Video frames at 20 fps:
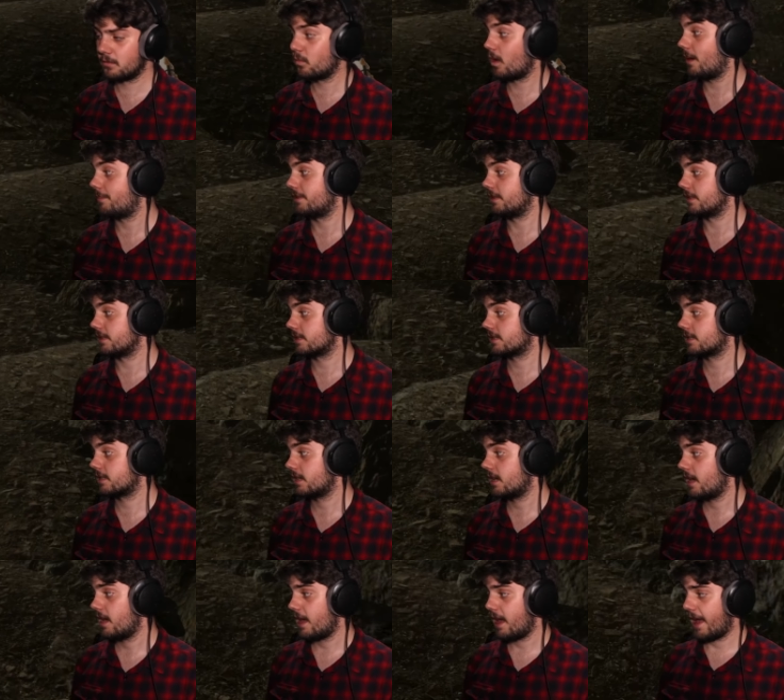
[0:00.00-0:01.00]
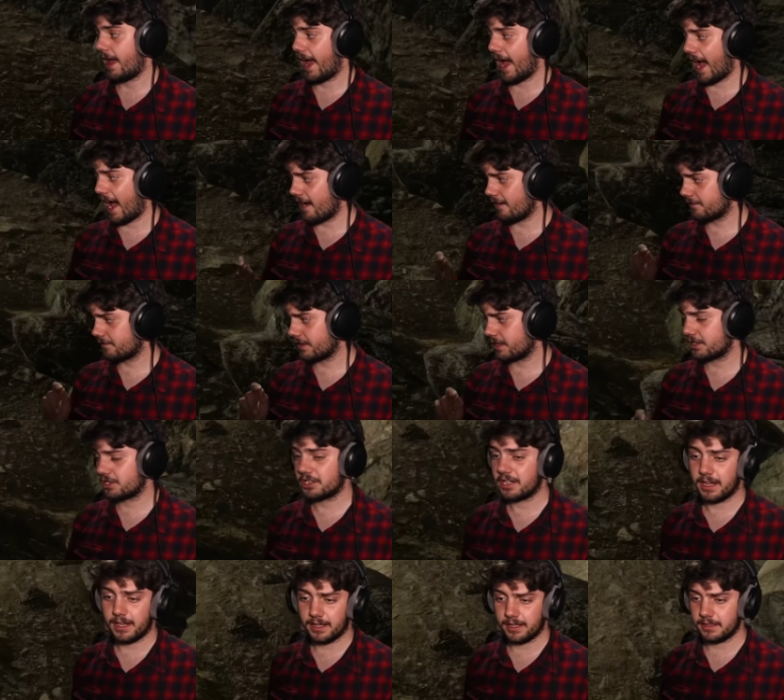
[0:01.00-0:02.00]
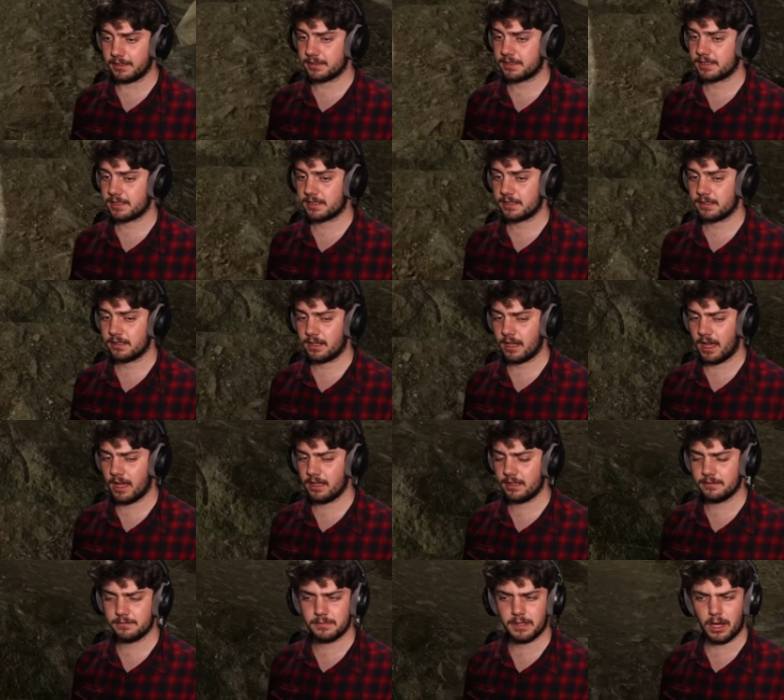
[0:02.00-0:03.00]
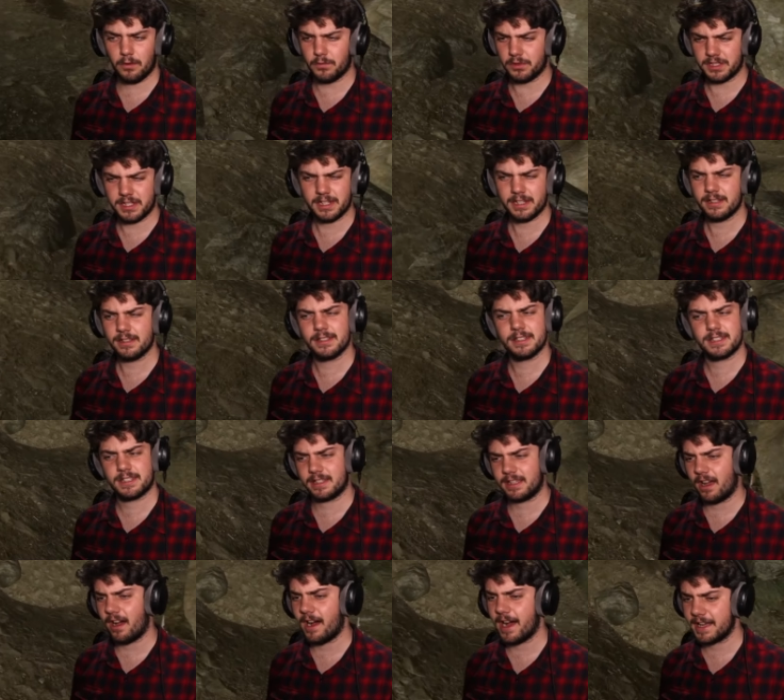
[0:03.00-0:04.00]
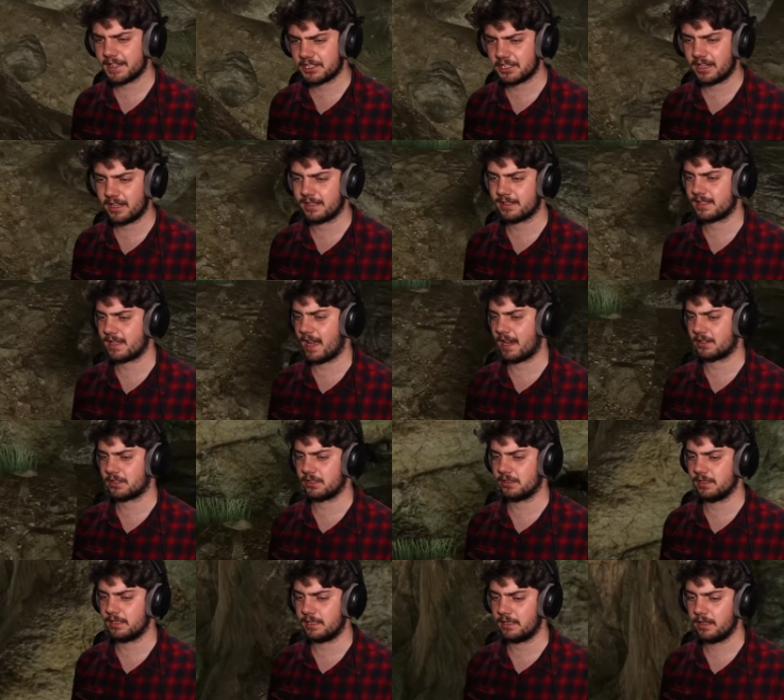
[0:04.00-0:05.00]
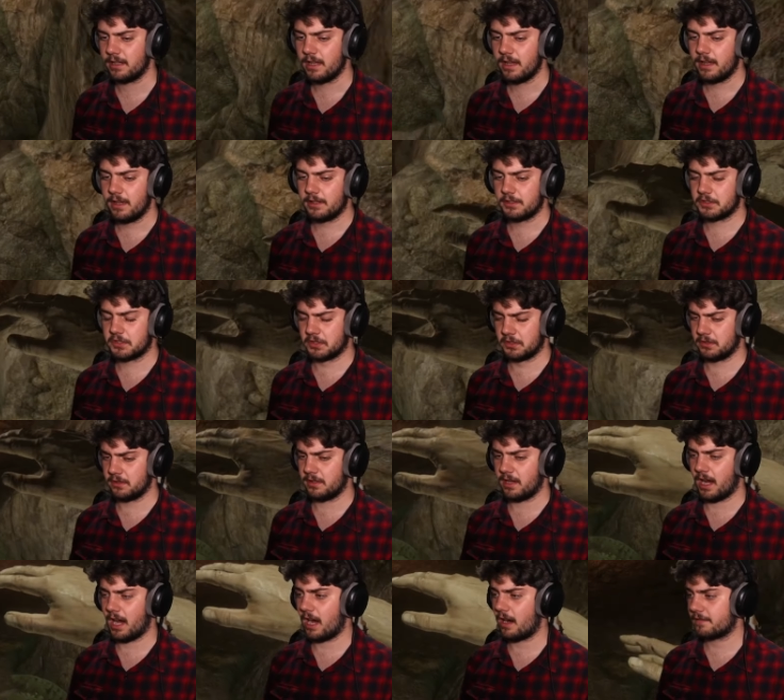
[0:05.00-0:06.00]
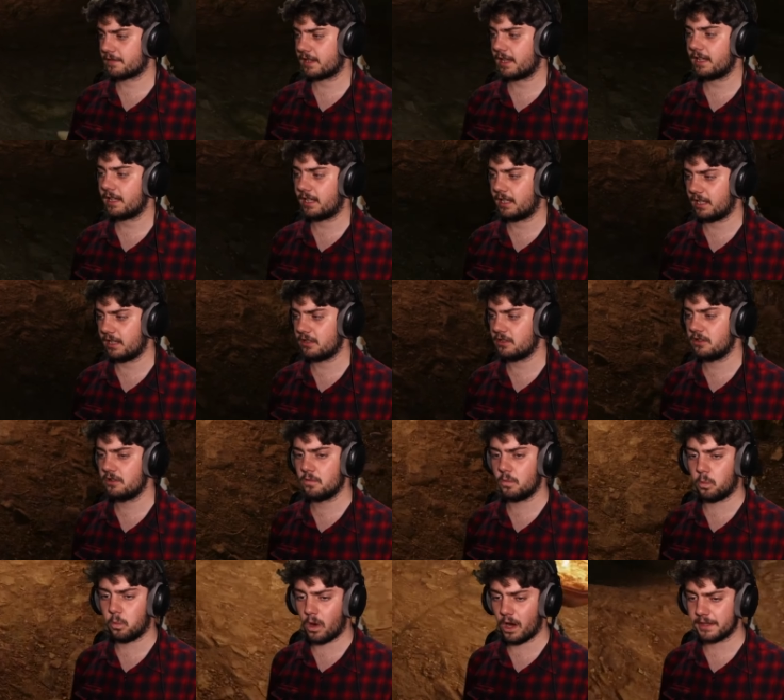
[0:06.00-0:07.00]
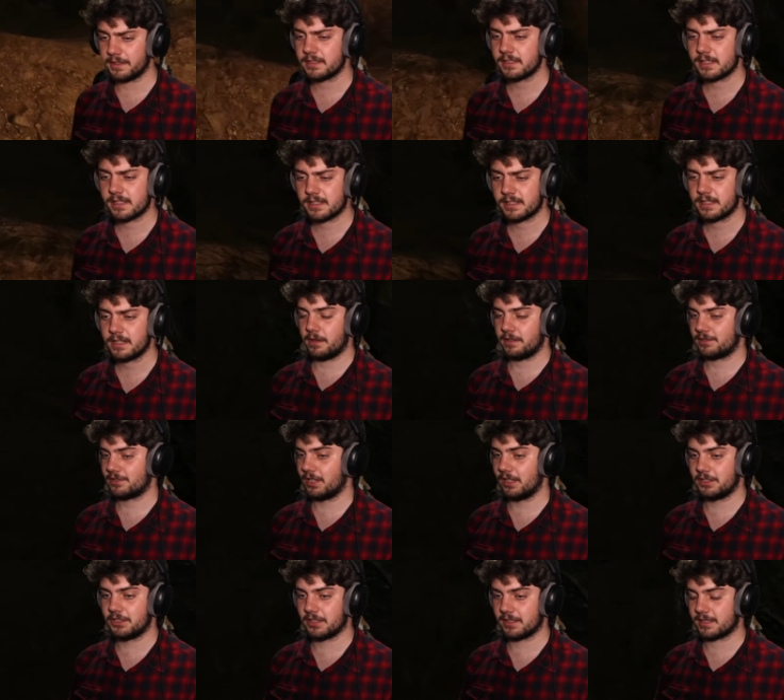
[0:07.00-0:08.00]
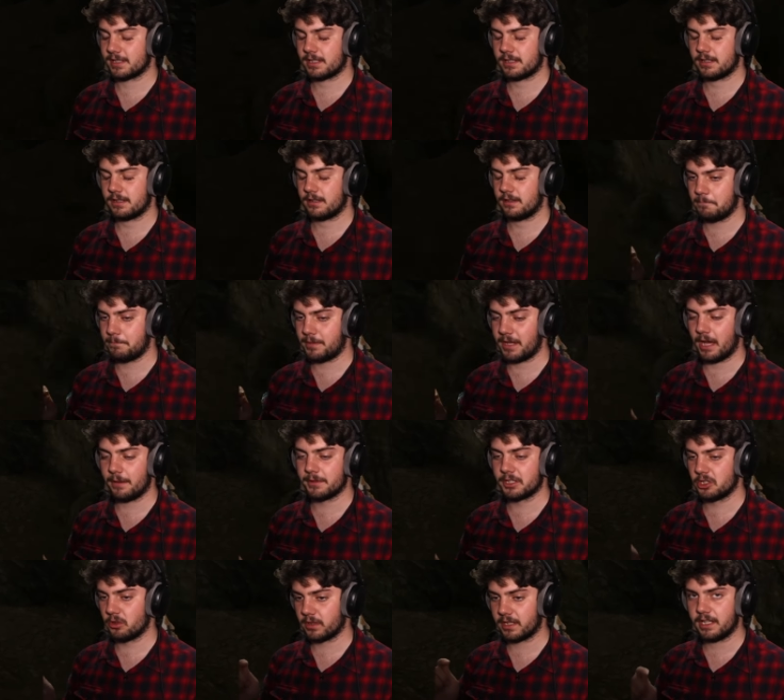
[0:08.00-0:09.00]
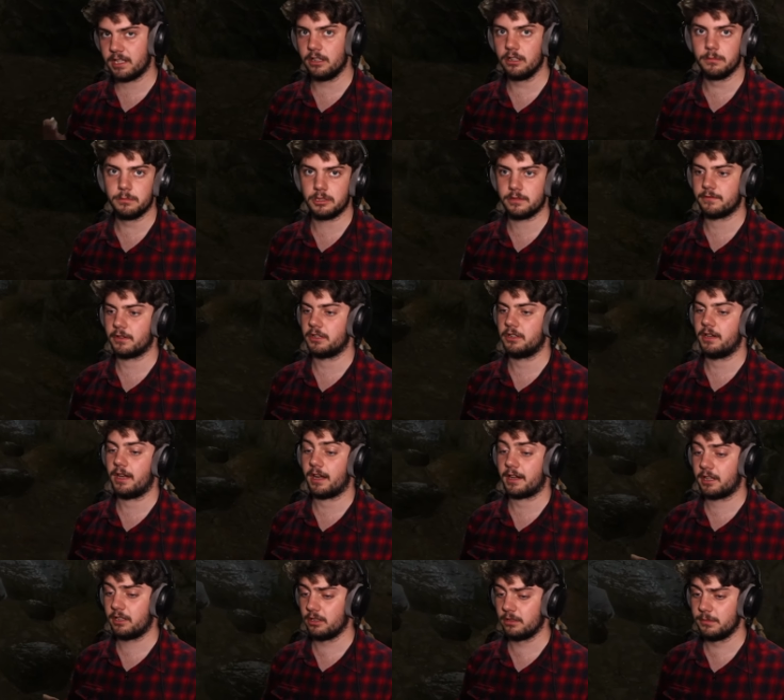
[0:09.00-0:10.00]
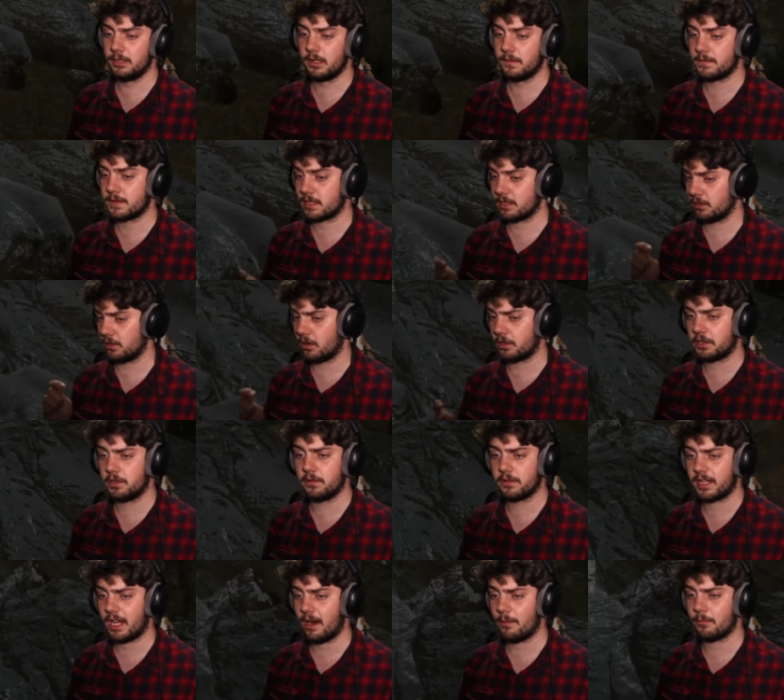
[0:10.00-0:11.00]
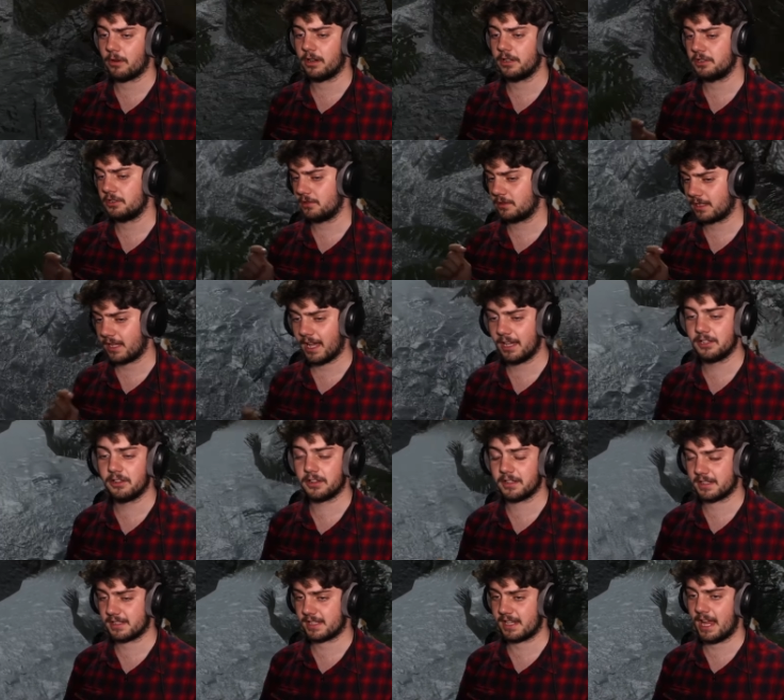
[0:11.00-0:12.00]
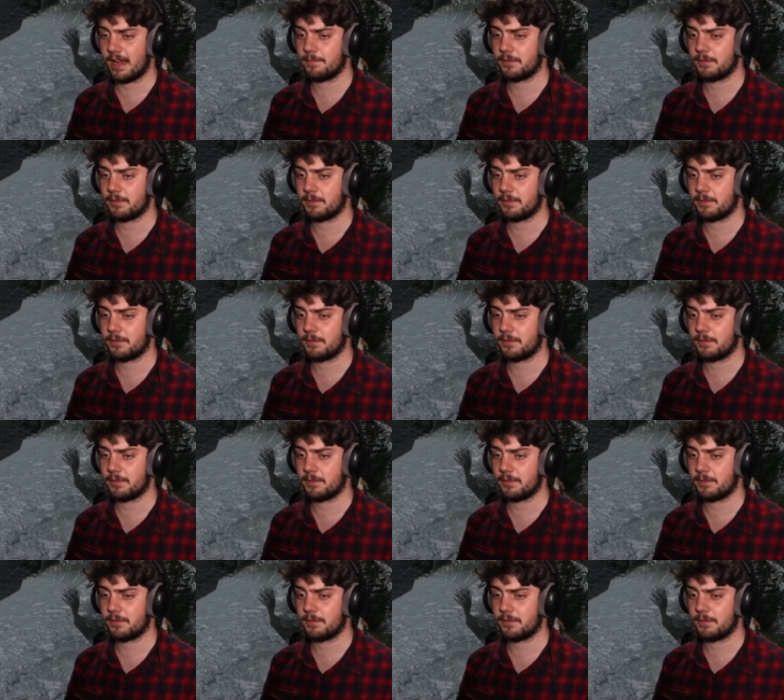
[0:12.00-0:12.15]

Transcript: weapons have a chance, a, a ridiculously high chance actually, to, after they hit you once, to just be able to do a kill move on you. Now, kill moves lock your camera, you cannot escape